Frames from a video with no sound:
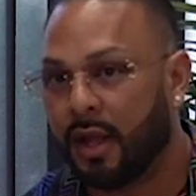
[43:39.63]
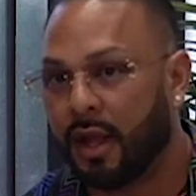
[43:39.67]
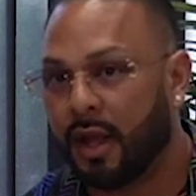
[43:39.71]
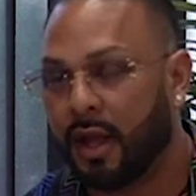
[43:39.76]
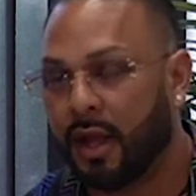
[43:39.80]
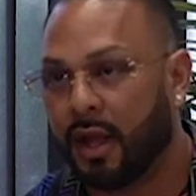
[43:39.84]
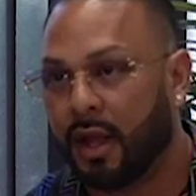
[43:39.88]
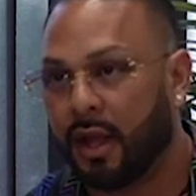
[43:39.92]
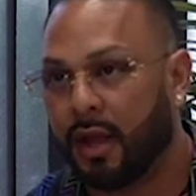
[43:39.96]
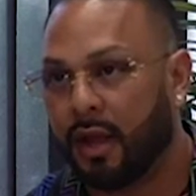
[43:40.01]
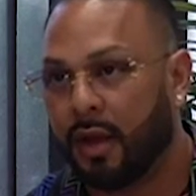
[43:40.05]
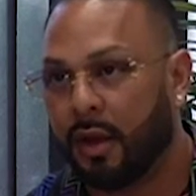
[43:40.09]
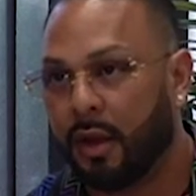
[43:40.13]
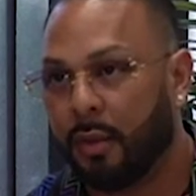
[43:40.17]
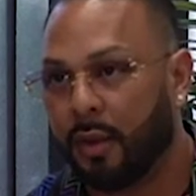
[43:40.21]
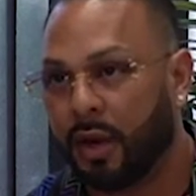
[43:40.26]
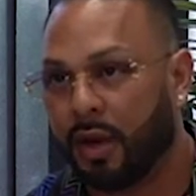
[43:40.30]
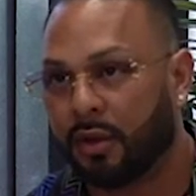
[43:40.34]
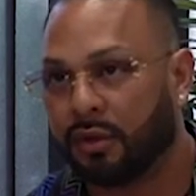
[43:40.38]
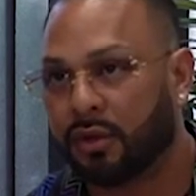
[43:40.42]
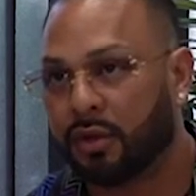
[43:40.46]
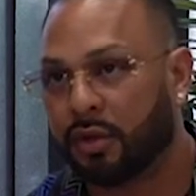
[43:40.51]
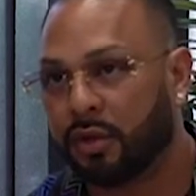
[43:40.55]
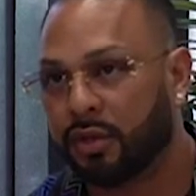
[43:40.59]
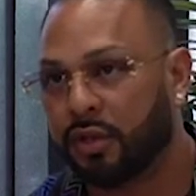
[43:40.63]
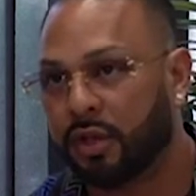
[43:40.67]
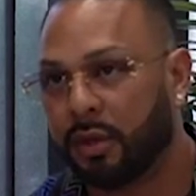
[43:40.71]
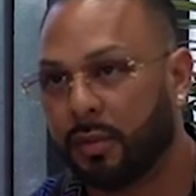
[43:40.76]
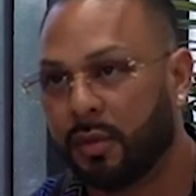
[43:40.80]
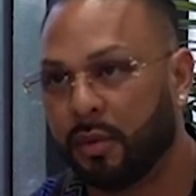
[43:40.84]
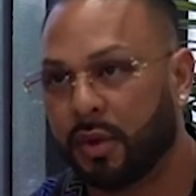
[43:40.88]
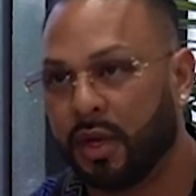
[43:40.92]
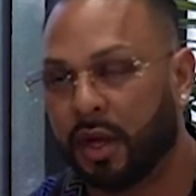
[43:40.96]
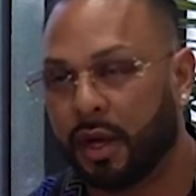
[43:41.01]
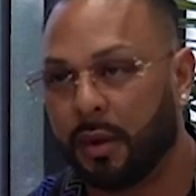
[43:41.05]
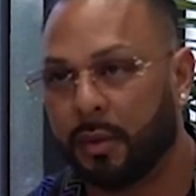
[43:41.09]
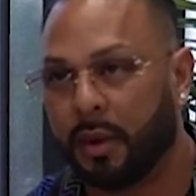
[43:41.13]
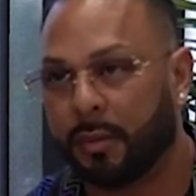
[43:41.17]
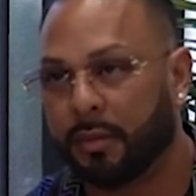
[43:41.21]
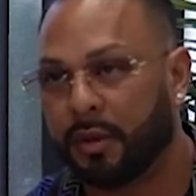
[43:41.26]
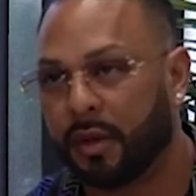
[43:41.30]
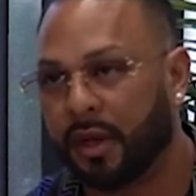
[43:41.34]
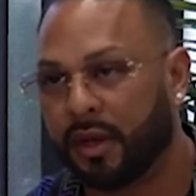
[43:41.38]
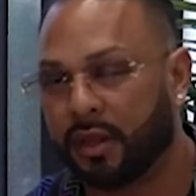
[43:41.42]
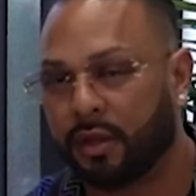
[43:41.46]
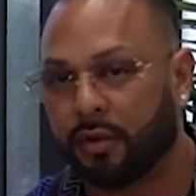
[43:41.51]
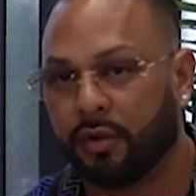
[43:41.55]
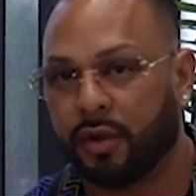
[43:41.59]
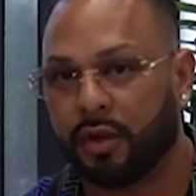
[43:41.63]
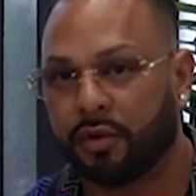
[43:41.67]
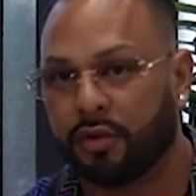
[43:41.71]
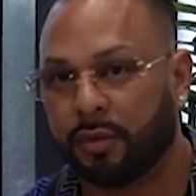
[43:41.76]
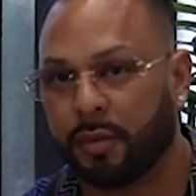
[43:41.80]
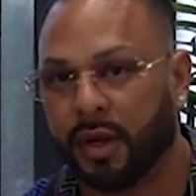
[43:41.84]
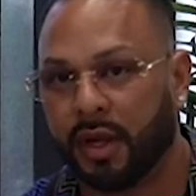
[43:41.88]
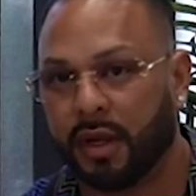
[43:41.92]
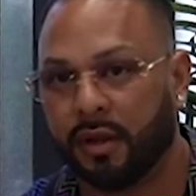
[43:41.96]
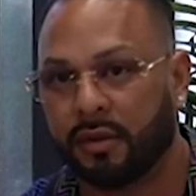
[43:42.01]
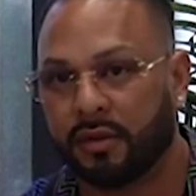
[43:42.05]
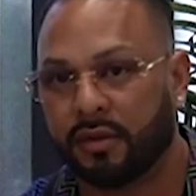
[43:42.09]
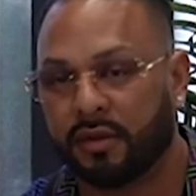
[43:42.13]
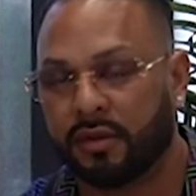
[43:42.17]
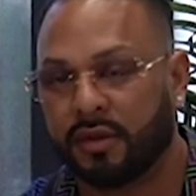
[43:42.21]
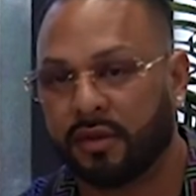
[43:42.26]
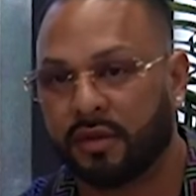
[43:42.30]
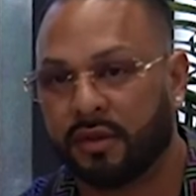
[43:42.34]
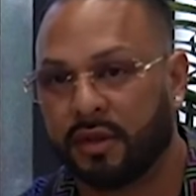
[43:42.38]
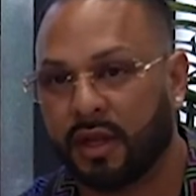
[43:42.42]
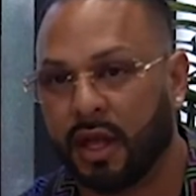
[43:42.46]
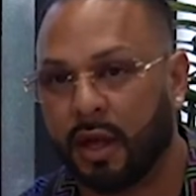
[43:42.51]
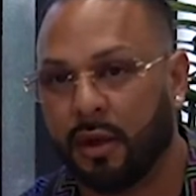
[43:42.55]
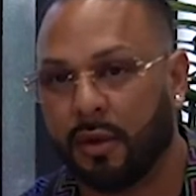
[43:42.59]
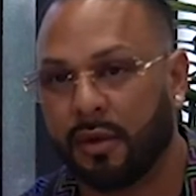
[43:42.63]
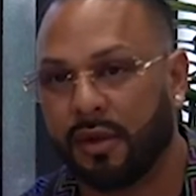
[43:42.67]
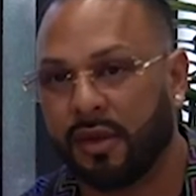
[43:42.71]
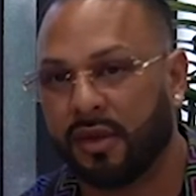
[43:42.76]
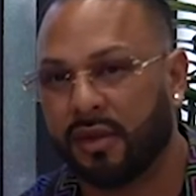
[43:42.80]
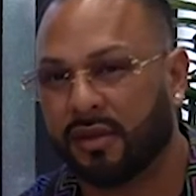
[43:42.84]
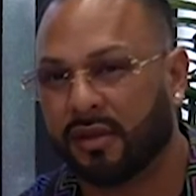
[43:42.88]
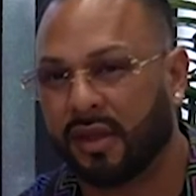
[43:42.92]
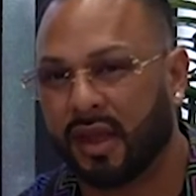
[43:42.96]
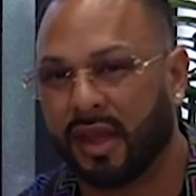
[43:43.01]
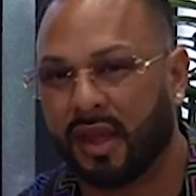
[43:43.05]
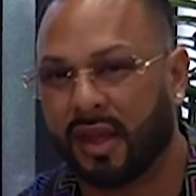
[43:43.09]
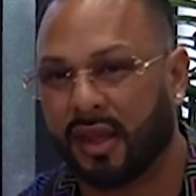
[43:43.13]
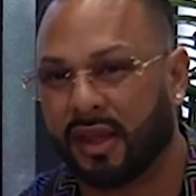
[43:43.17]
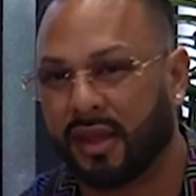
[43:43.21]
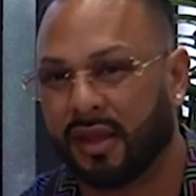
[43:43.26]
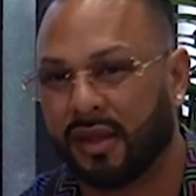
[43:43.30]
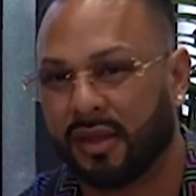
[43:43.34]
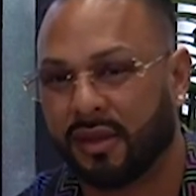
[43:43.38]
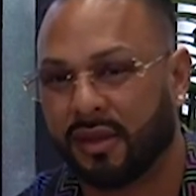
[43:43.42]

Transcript: Uh, when I was coaching him, we got him up to like 300 pounds. Now he's like